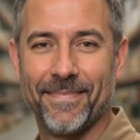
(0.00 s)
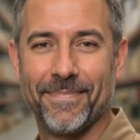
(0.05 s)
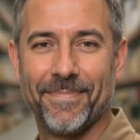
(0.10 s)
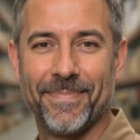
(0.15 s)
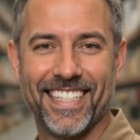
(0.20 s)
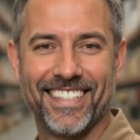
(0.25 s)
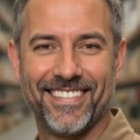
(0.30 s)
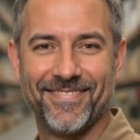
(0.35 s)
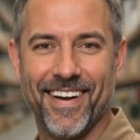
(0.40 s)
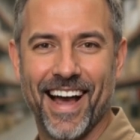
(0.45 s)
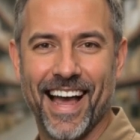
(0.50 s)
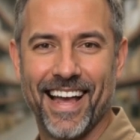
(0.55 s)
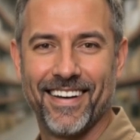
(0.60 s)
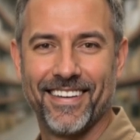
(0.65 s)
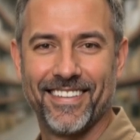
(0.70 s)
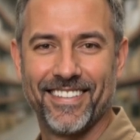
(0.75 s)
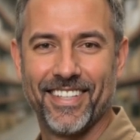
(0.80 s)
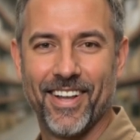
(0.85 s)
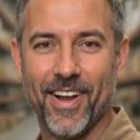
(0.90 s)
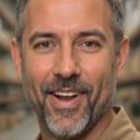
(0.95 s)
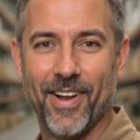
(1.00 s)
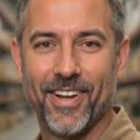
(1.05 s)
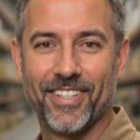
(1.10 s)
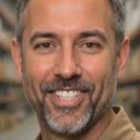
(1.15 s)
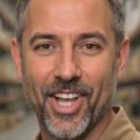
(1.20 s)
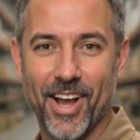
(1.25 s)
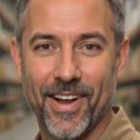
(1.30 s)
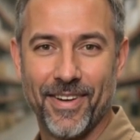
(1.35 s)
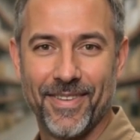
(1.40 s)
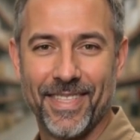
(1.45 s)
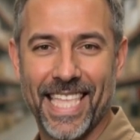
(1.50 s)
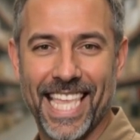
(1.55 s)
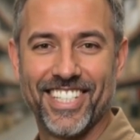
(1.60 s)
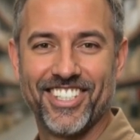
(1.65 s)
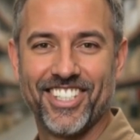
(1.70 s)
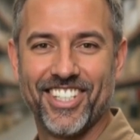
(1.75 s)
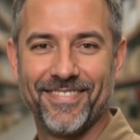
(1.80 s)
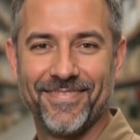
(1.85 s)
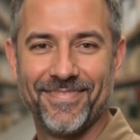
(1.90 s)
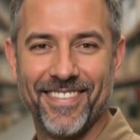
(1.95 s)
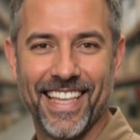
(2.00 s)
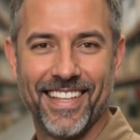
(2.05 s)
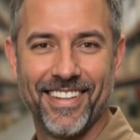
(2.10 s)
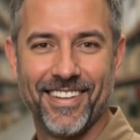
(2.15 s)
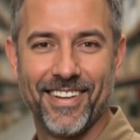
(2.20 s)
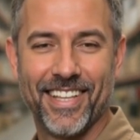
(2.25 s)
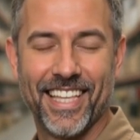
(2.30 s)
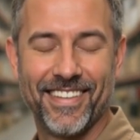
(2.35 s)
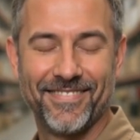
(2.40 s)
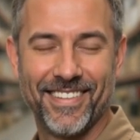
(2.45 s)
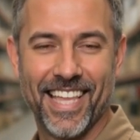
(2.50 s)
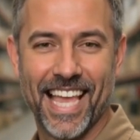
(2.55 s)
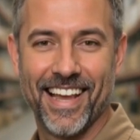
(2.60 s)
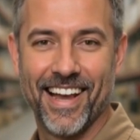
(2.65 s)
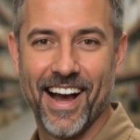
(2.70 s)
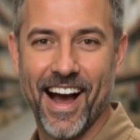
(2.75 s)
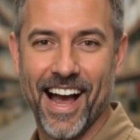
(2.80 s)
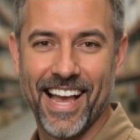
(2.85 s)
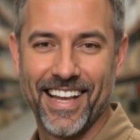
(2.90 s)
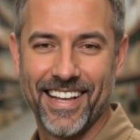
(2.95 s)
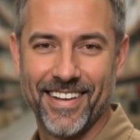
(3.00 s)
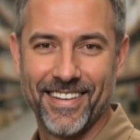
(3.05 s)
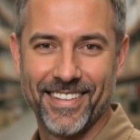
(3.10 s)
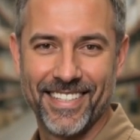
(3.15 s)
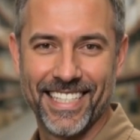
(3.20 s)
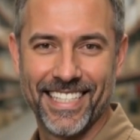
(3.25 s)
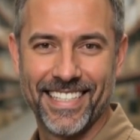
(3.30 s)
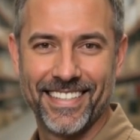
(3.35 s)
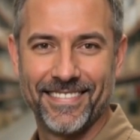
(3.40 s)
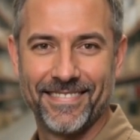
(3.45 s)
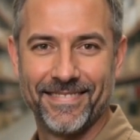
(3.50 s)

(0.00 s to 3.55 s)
misfires, or total engine failure if not caught early.